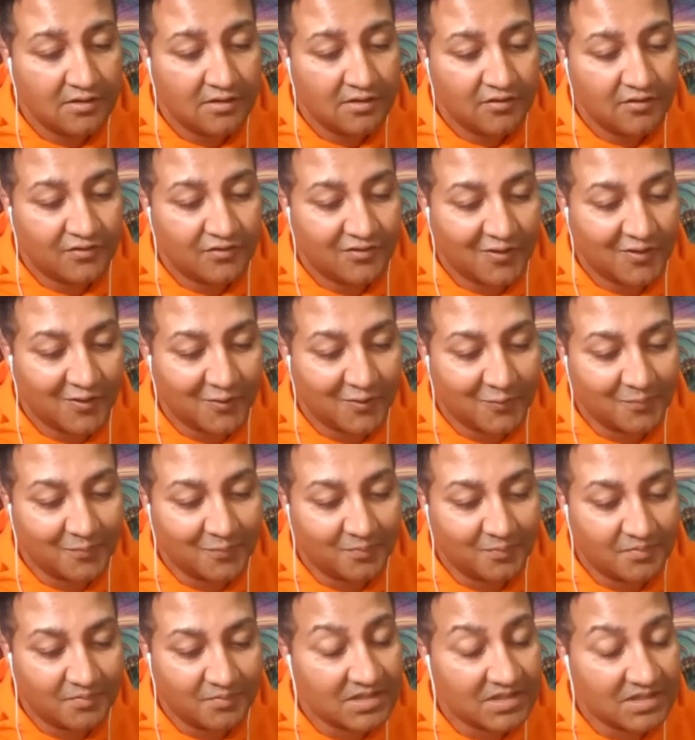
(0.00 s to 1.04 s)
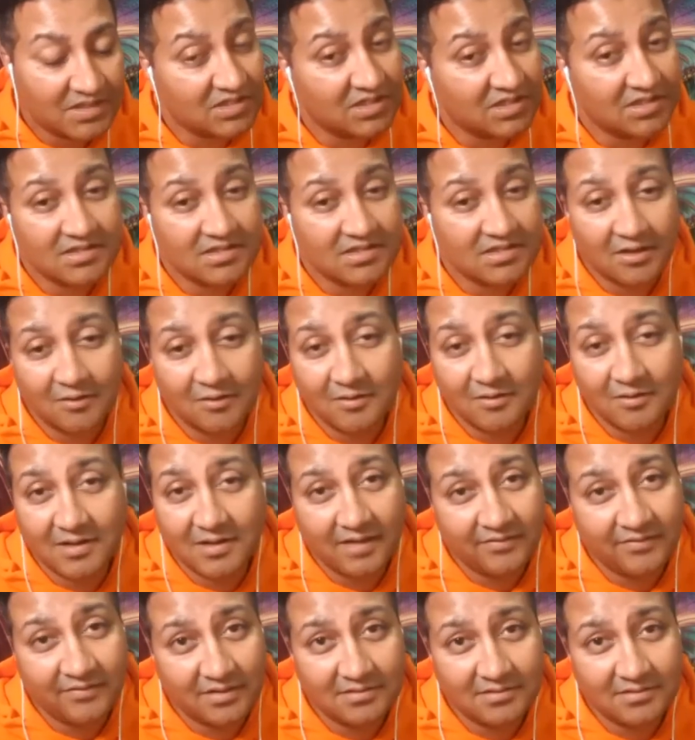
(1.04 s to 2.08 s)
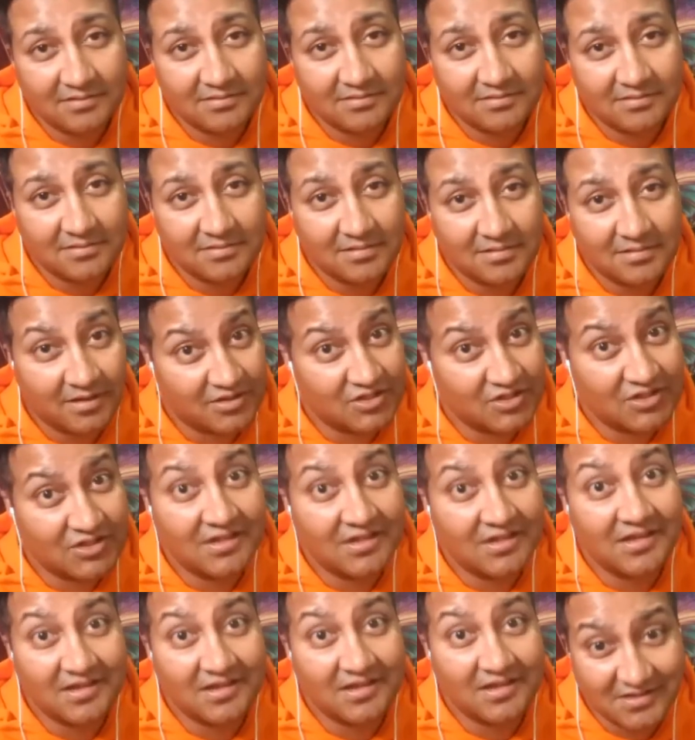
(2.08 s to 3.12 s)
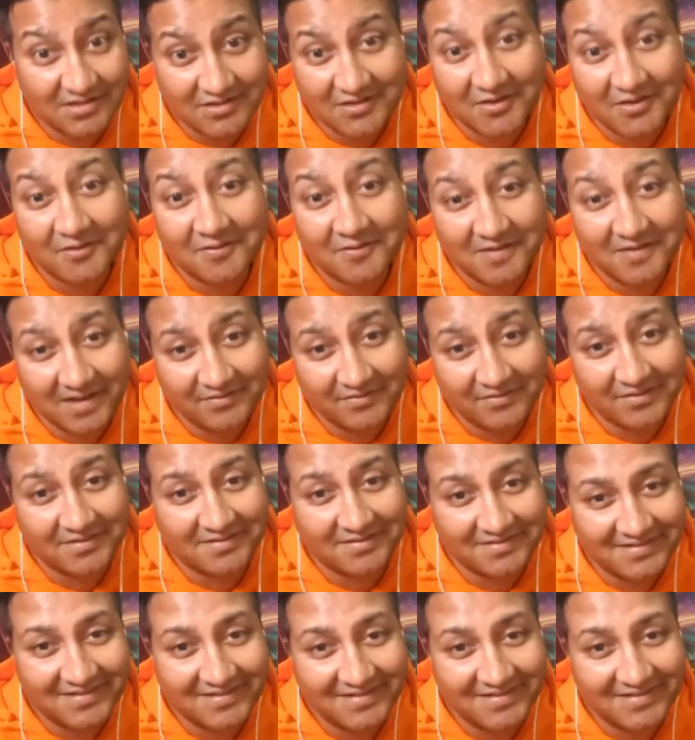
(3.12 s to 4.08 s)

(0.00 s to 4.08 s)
So she's so clever. Like, she is so clever.